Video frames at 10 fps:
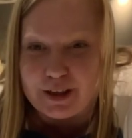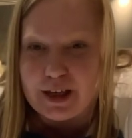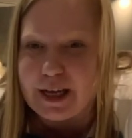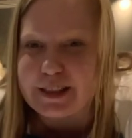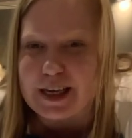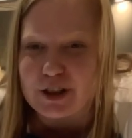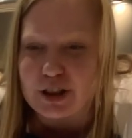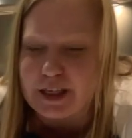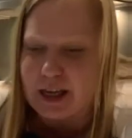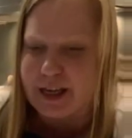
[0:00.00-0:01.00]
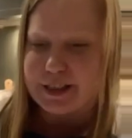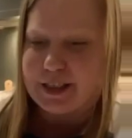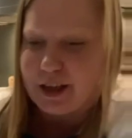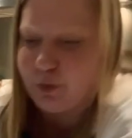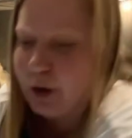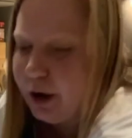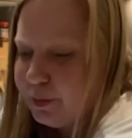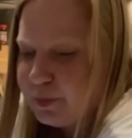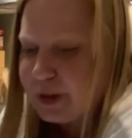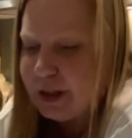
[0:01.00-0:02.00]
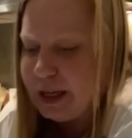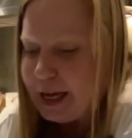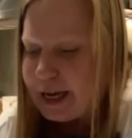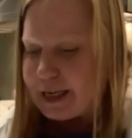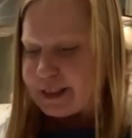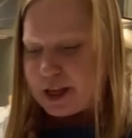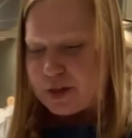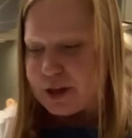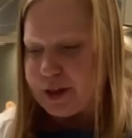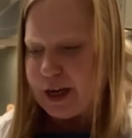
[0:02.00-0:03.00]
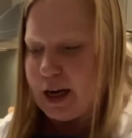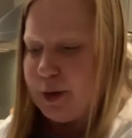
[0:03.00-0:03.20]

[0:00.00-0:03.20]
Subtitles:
It's actually easier than the